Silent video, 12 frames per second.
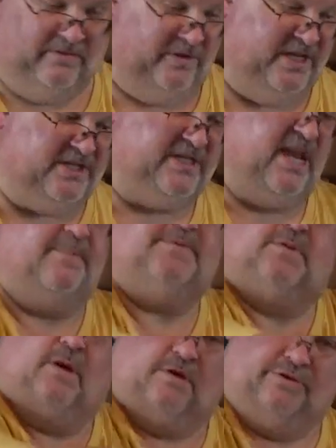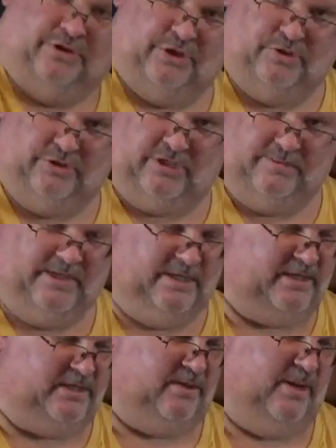These setups are all new to me,
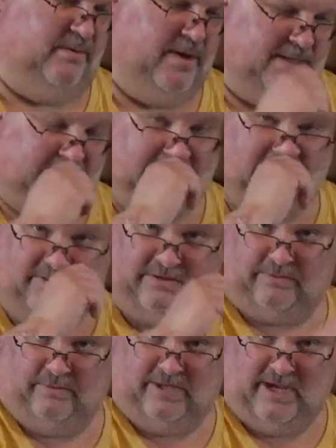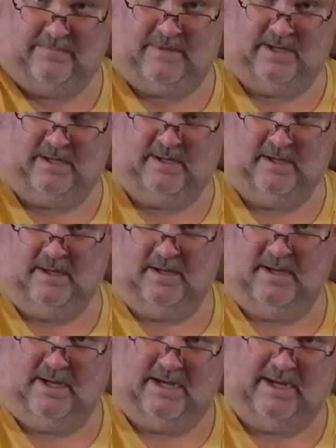so I want to go through them and
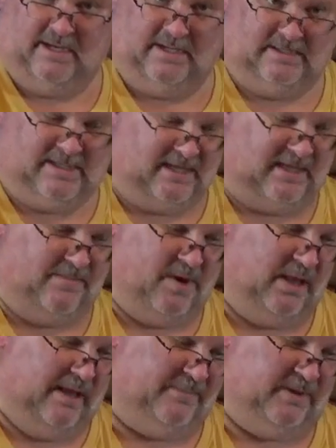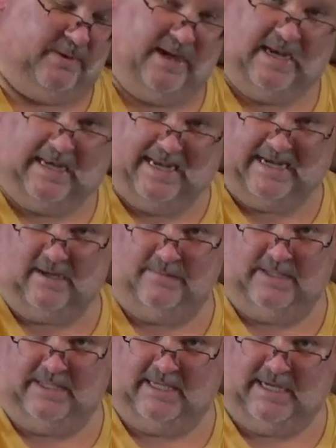set them all up the way I like them,
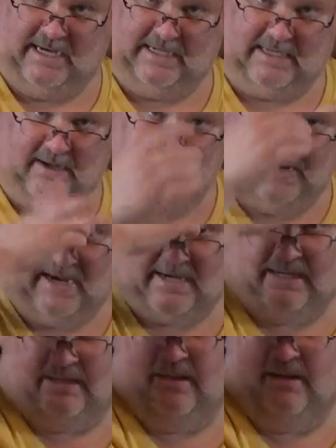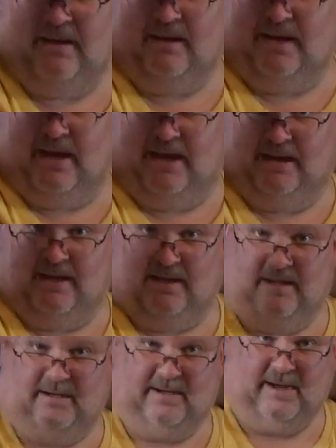and then I can come back and
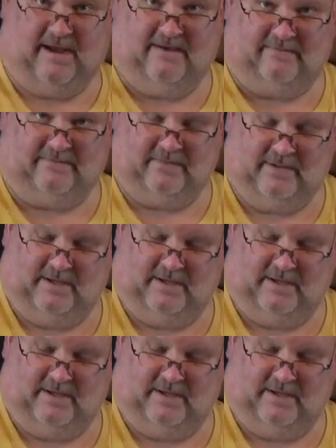have